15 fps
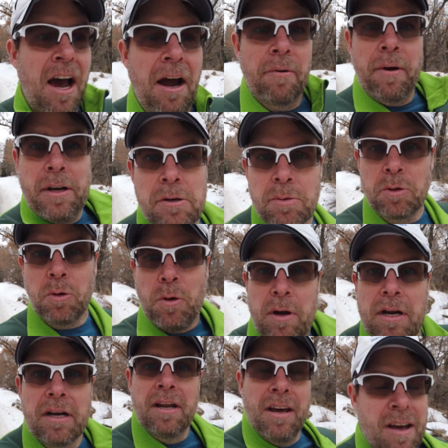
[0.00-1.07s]
I range
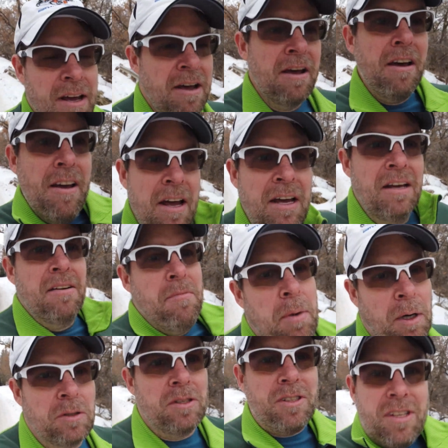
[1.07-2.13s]
between
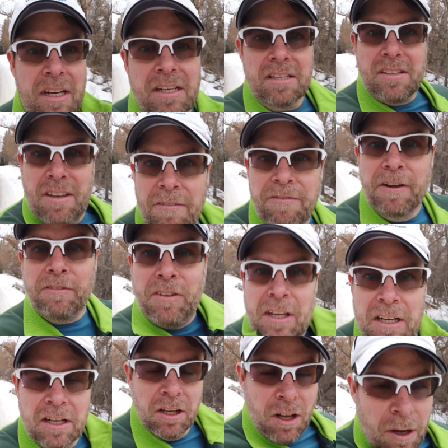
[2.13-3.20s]
about 6 to
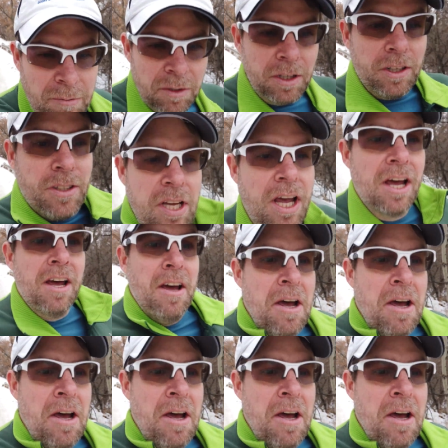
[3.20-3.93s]
15 kilometers,